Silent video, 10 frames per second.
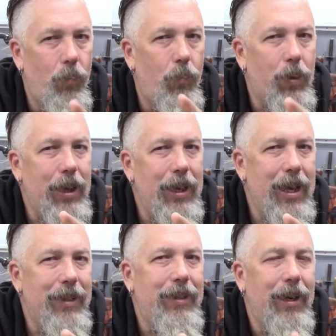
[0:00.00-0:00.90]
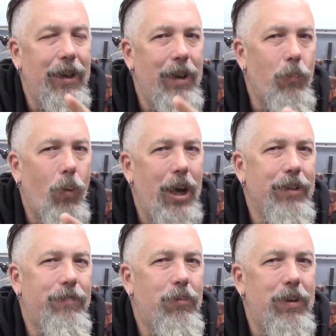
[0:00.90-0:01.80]
We're going to get there, and why
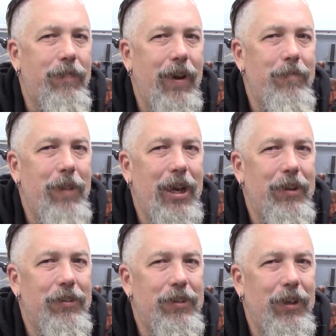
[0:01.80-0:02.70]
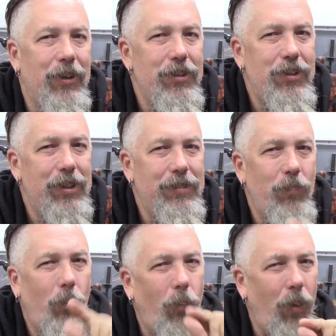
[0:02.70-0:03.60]
the 45 matters here in just
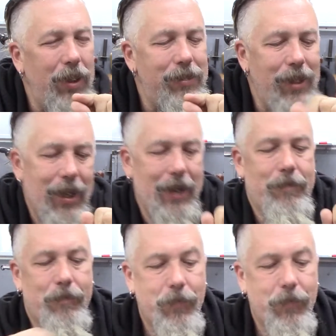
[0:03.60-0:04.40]
1 second.